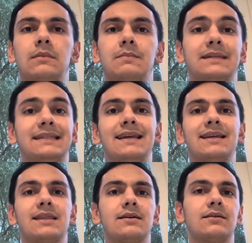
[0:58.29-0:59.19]

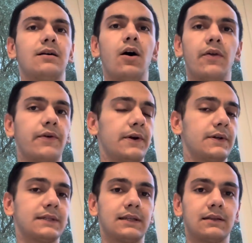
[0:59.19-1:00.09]
mistake the
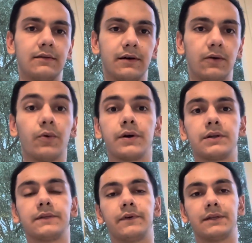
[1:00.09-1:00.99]
authors and the
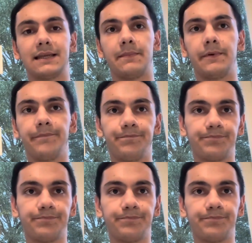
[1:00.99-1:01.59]
orders, for example.